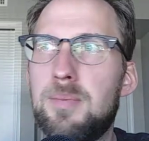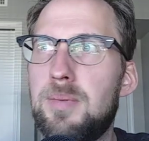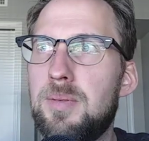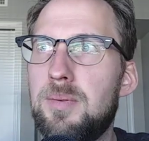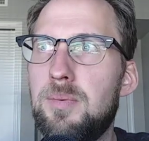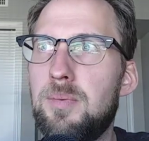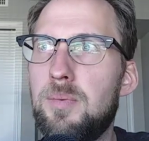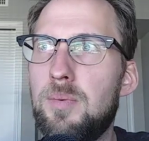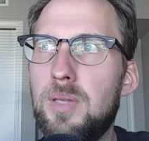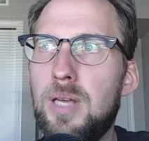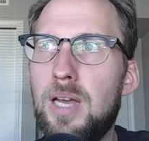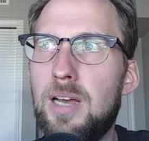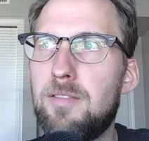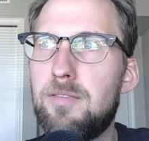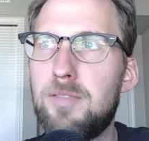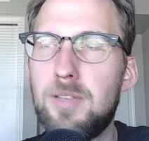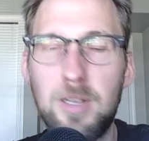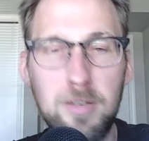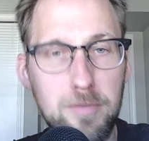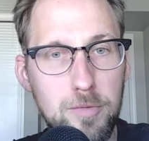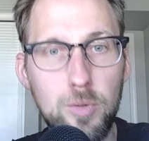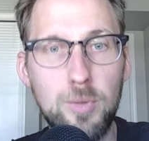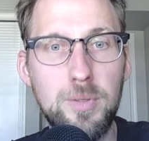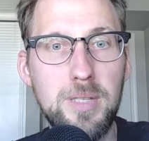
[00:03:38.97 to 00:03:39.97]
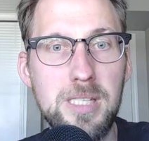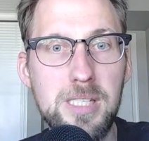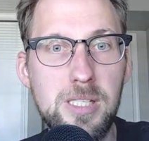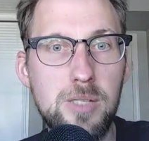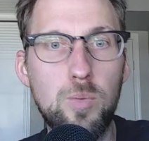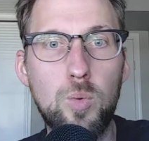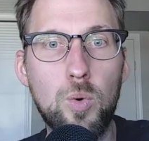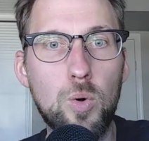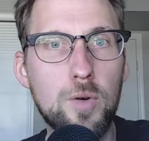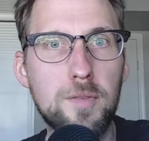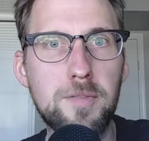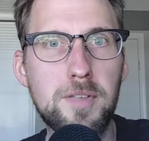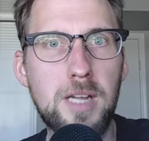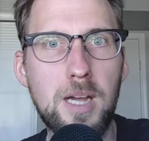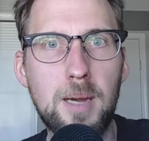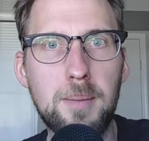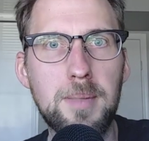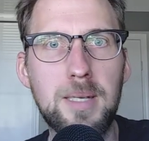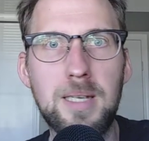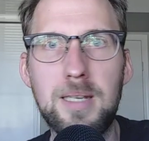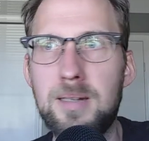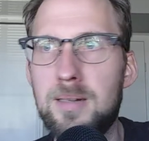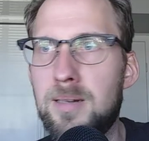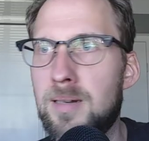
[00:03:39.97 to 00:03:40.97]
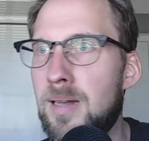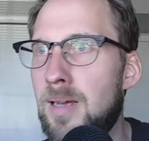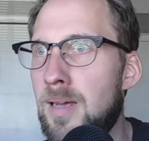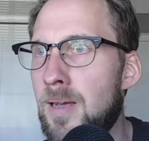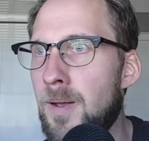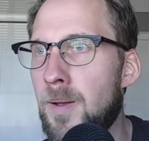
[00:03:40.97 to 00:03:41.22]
you have all these dwarves coming in,